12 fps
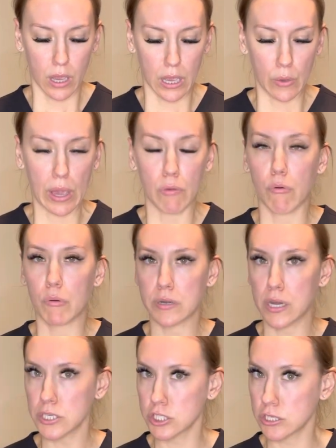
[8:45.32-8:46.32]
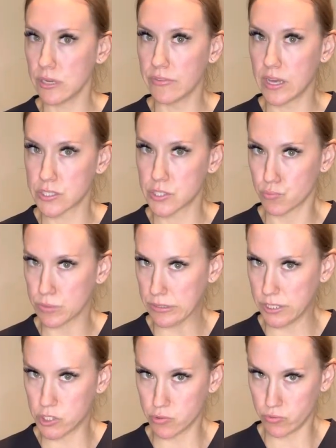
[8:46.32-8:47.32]
okay, well, we're not sure if that's really
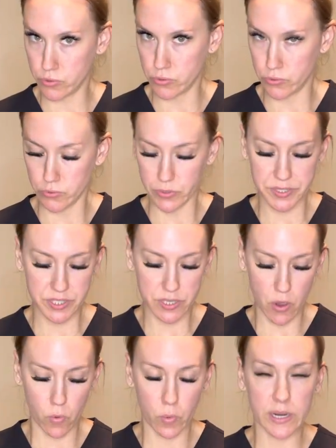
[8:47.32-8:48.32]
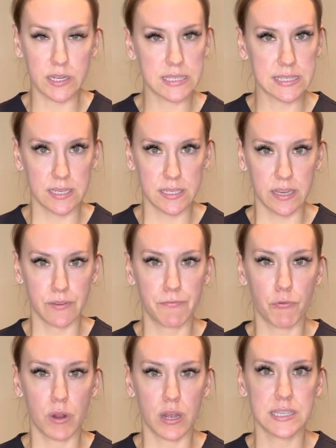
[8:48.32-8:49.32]
true, so we're gonna send it
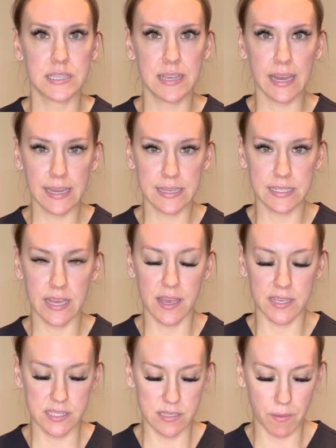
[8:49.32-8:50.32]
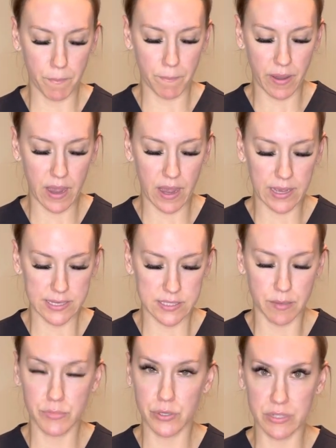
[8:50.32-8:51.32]
for a second test by
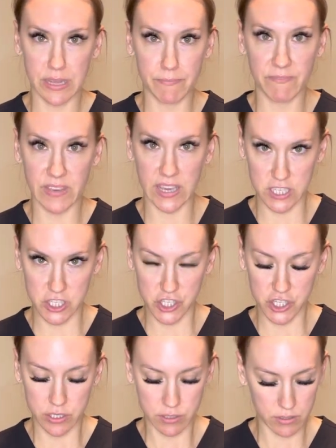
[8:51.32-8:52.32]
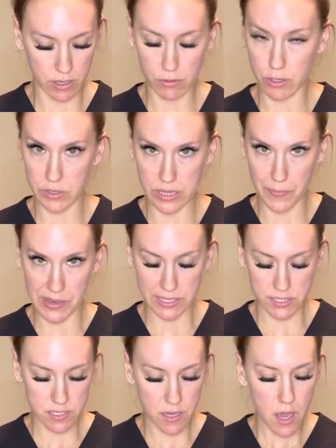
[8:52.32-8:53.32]
some dude named Fish. I don't know what that means.
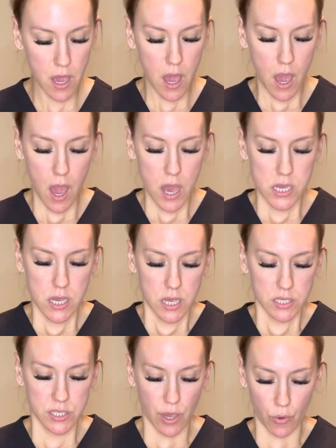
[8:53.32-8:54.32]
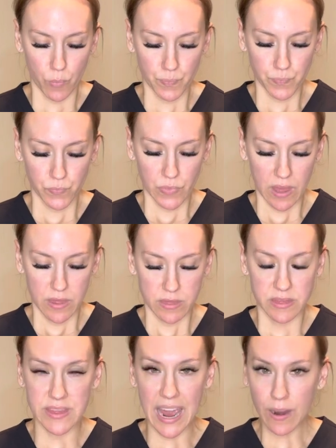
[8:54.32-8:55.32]
So
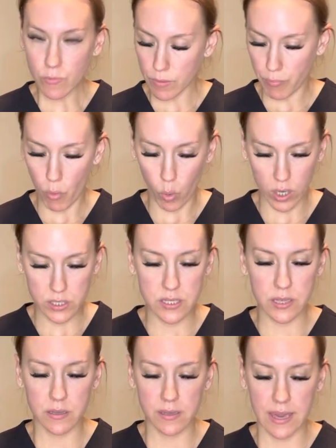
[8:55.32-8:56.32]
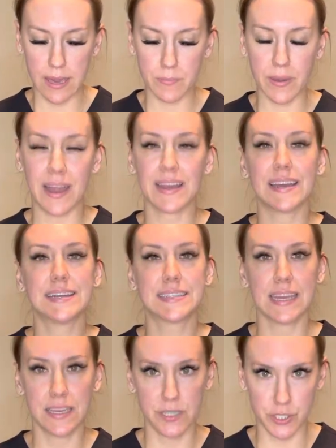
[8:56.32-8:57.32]
that report came back as
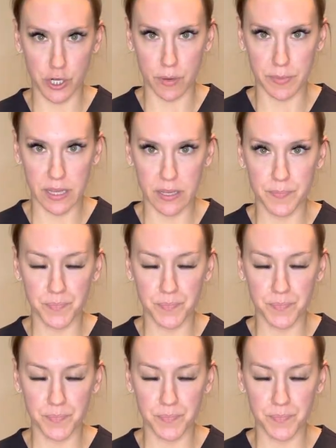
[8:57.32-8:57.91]
indeterminate.